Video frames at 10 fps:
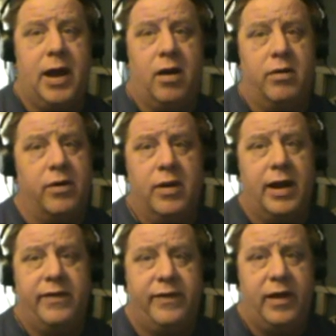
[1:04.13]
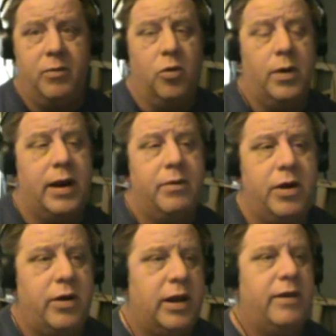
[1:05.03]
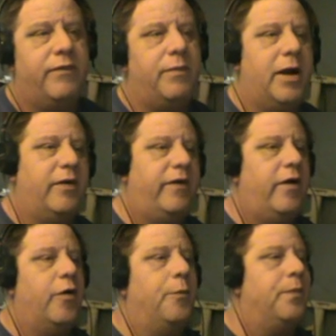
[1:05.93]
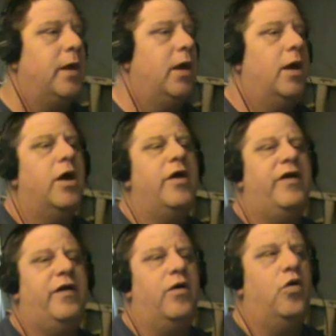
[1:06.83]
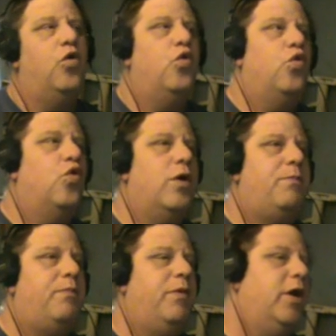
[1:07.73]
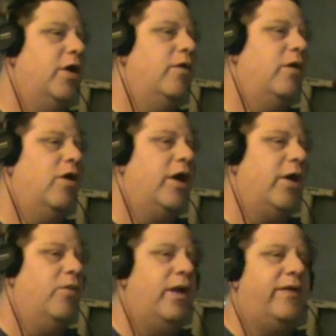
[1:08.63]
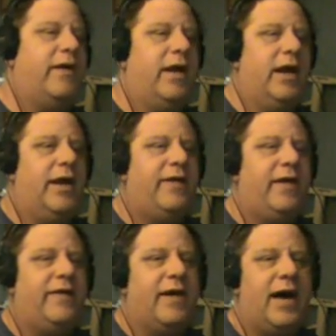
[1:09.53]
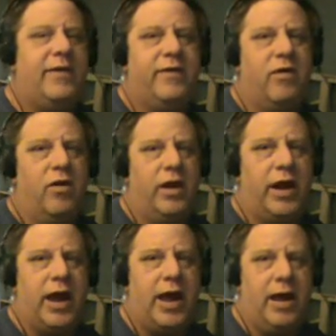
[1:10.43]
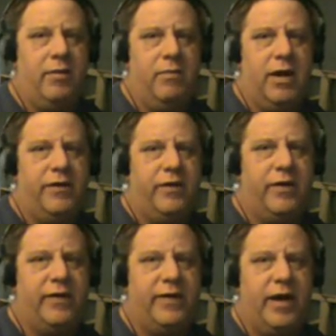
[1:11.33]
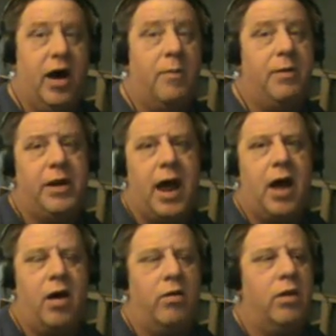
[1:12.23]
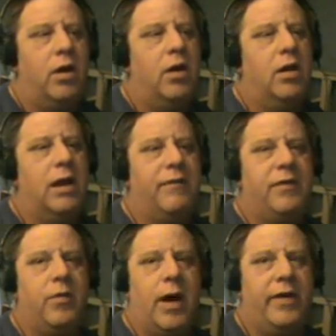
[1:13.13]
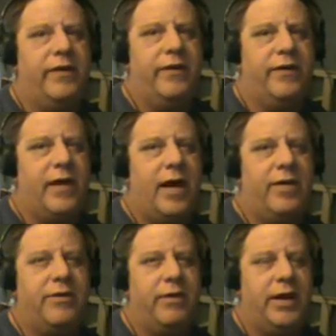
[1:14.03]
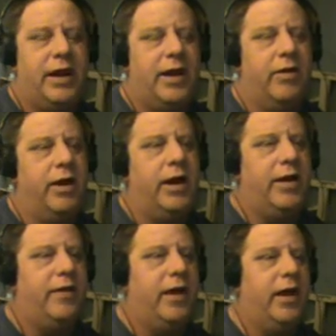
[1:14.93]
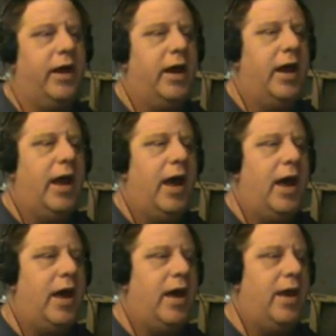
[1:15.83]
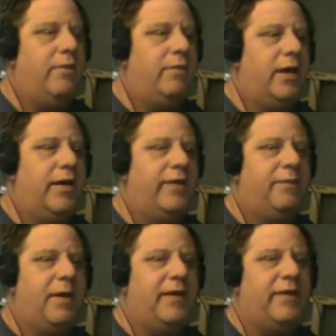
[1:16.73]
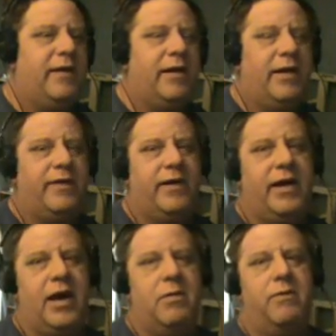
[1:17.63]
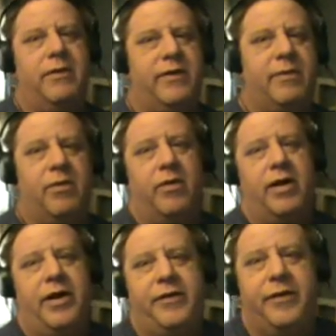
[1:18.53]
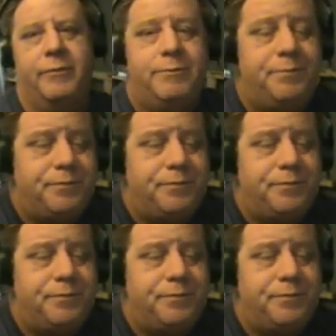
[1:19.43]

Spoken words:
account or don't like Steam or whatever, you can get it from there too. So what, okay, what is it? It's a side-scrolling game, as you can see, up and down, left and right, so it's not 3D or anything. And it's a game of exploration.